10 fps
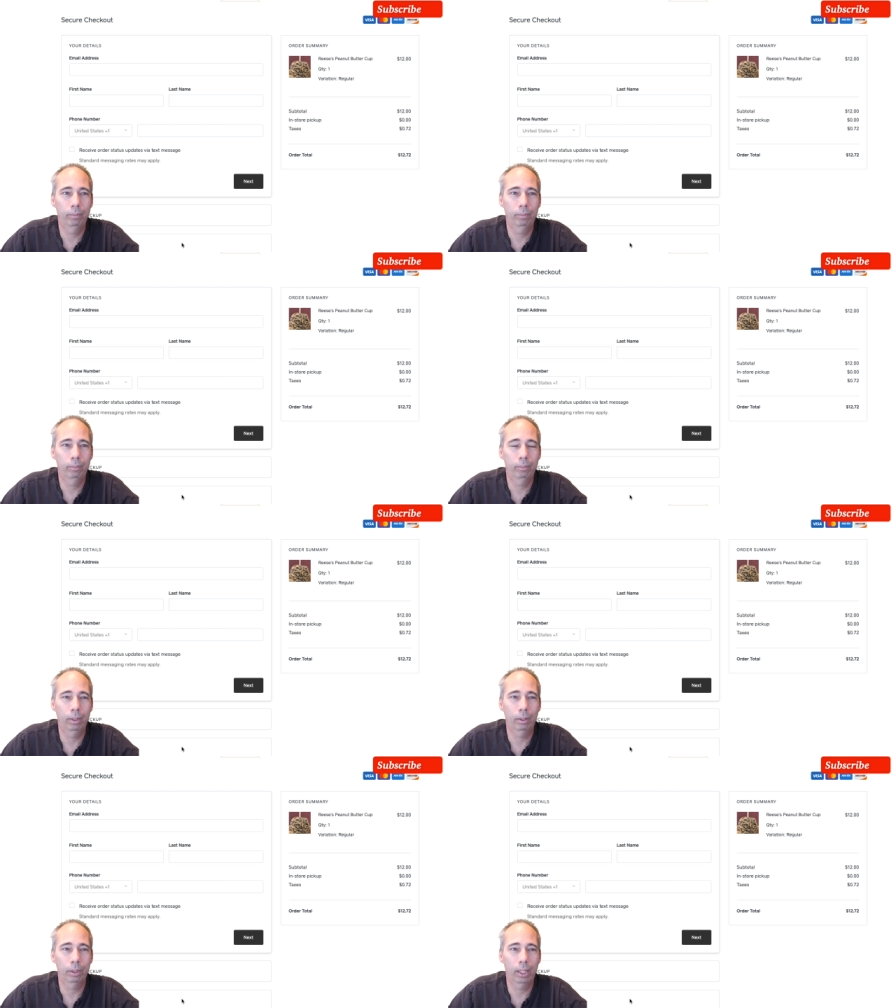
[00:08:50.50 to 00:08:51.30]
You know
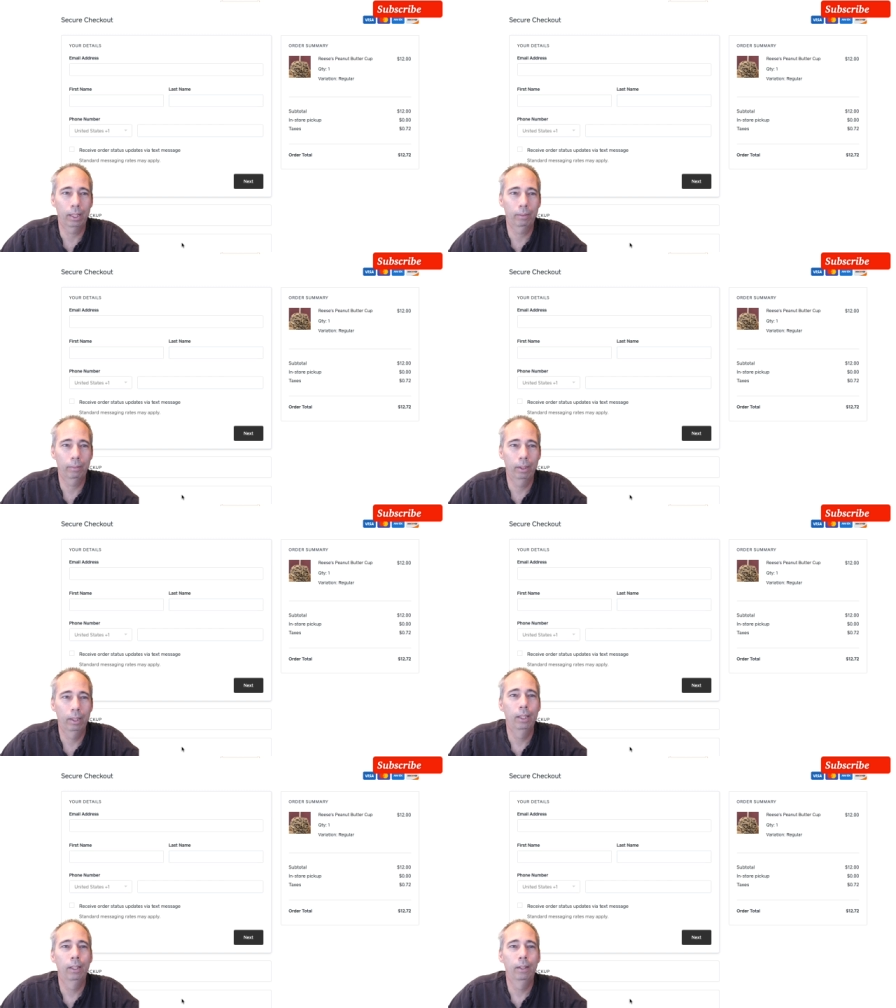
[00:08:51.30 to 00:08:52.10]
what I'm saying?
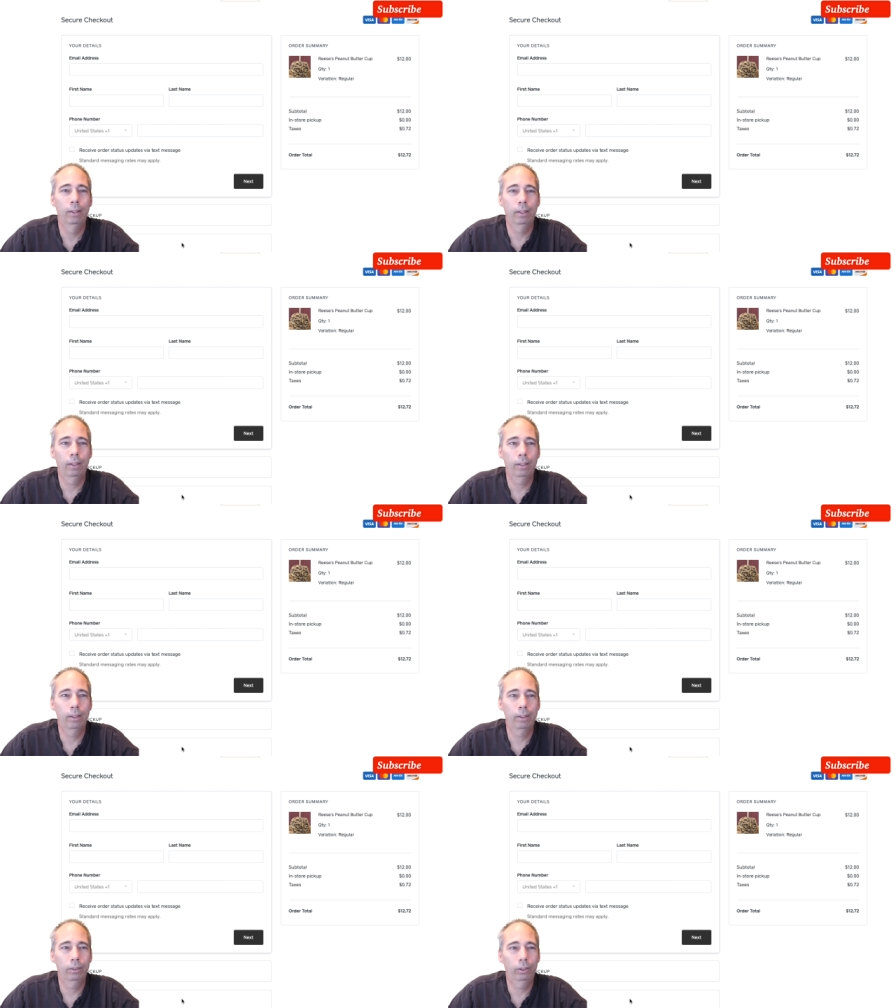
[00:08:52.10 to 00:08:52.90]

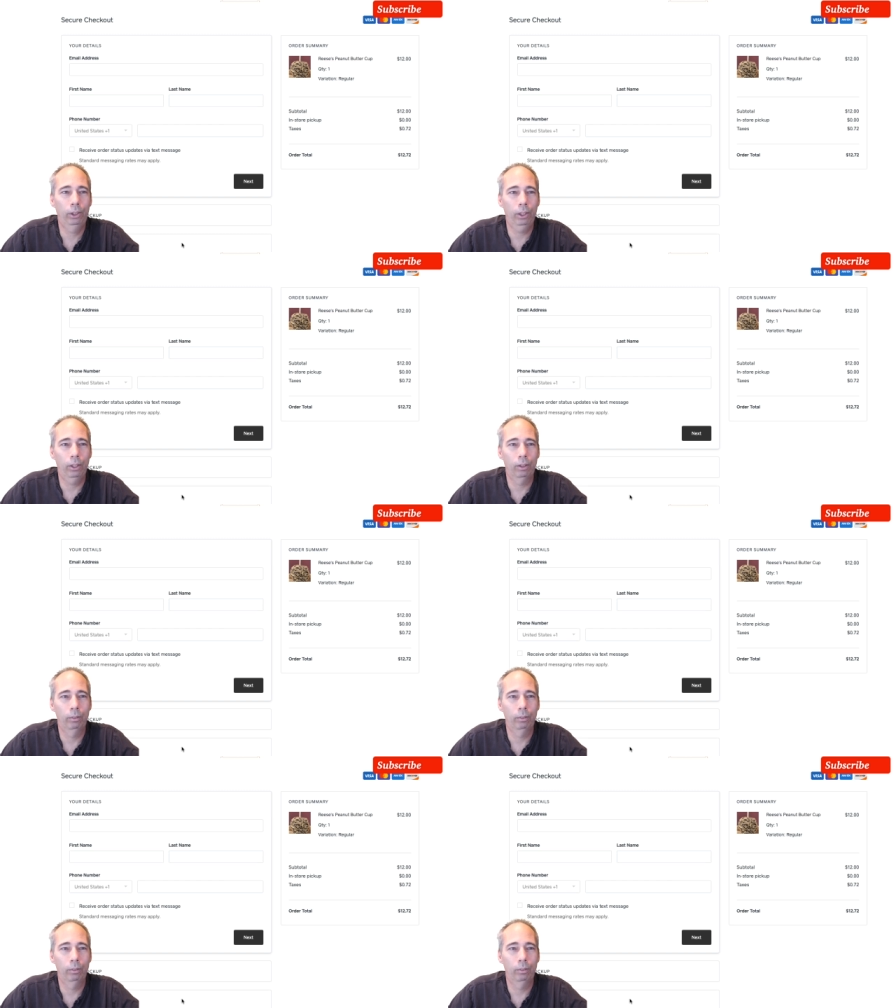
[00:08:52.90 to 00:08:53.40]
Sure.